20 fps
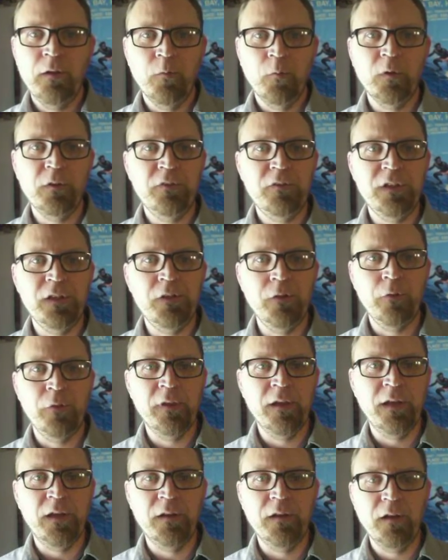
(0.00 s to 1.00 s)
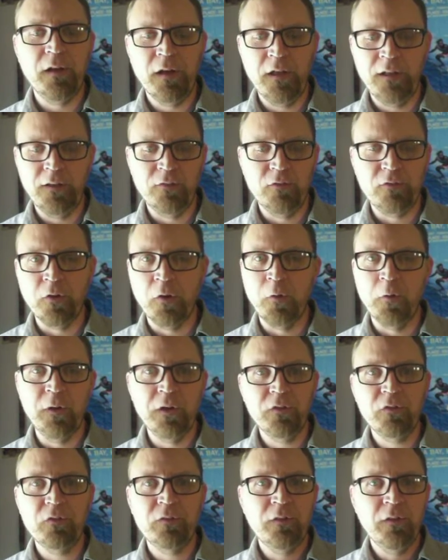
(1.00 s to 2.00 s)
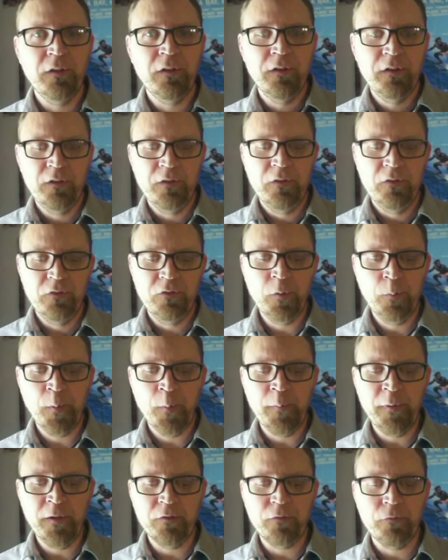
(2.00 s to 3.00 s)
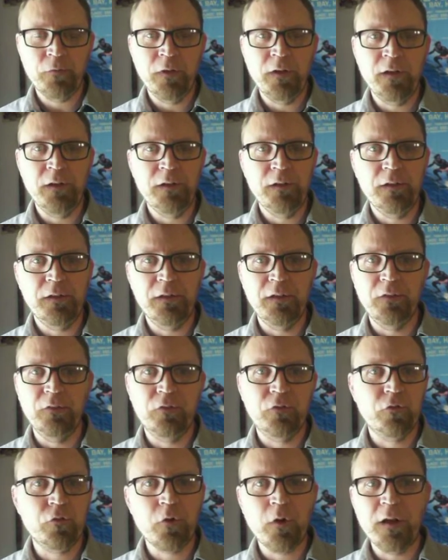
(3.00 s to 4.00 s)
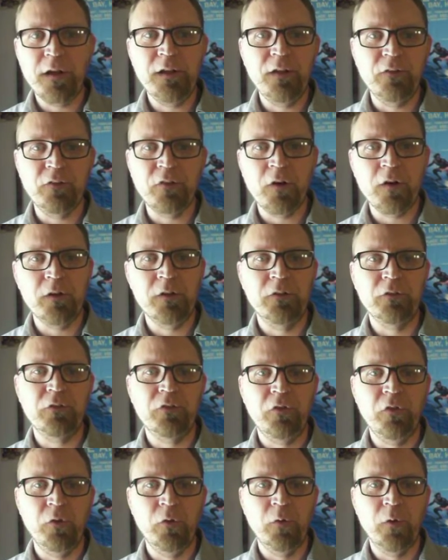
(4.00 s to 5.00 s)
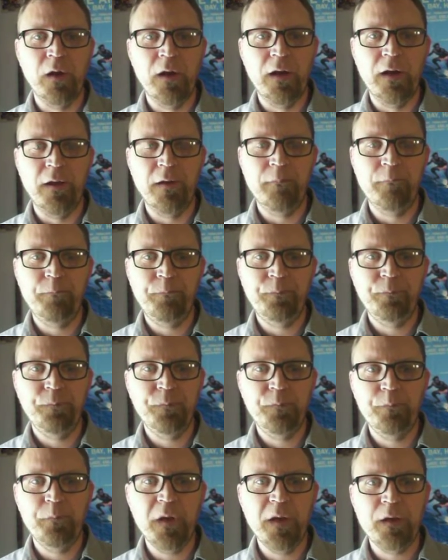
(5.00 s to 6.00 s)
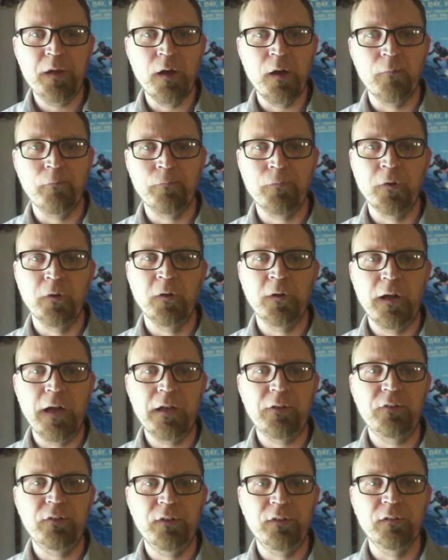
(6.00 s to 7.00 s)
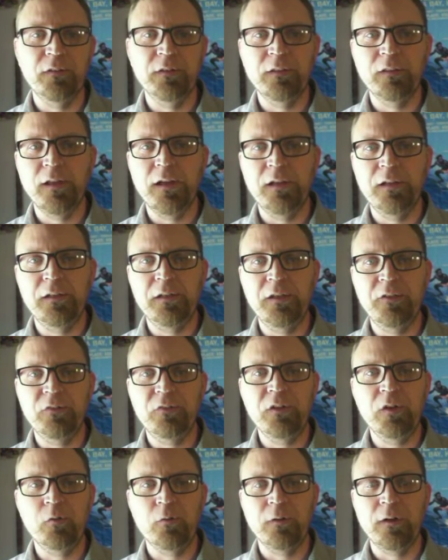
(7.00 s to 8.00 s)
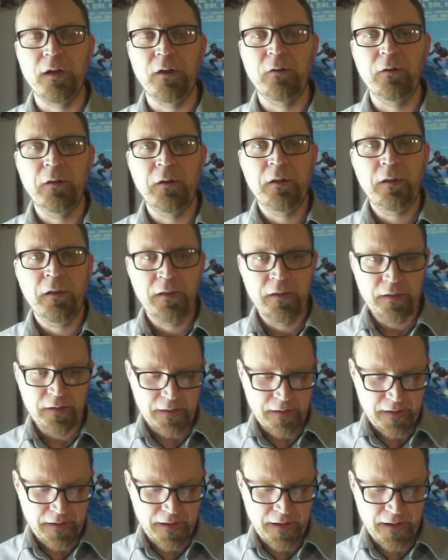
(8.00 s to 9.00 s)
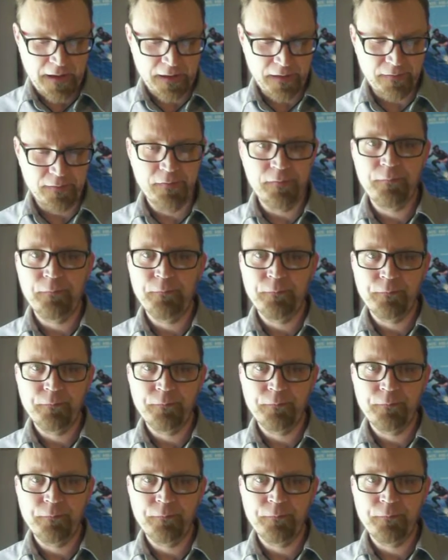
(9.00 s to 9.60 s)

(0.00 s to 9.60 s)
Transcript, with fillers: What does he do then? and so his super best friend is trying his hardest to uh, make up for accidentally letting his secret out. And